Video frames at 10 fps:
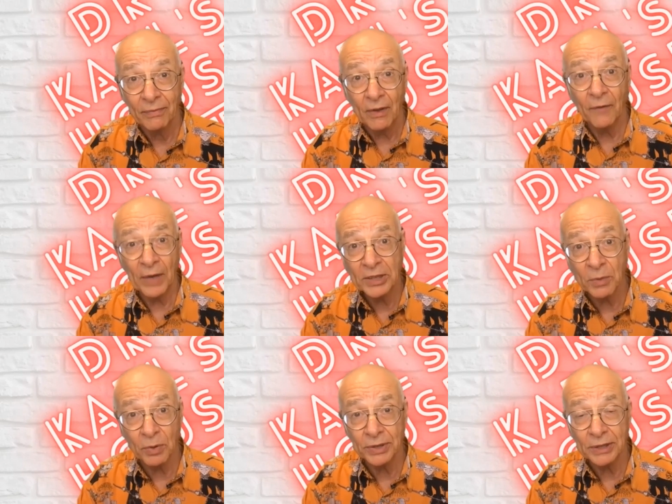
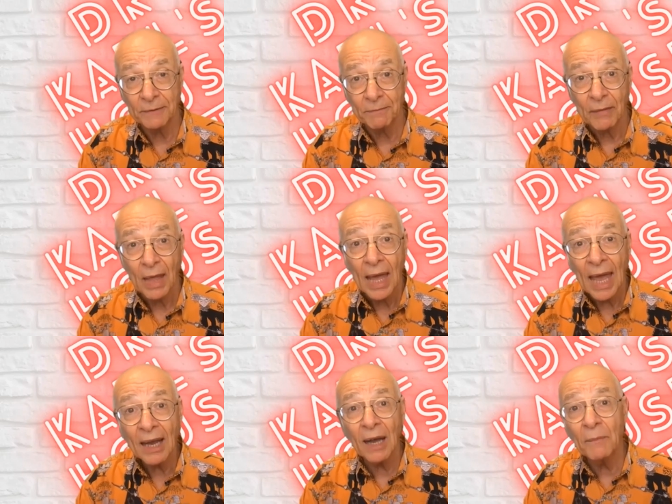vegetables.
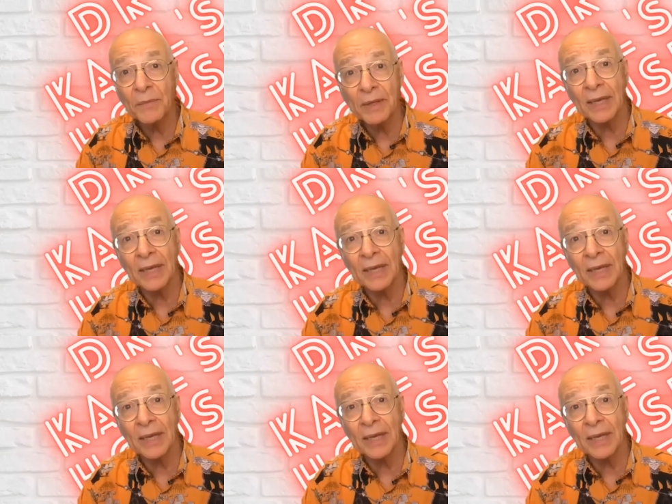How come the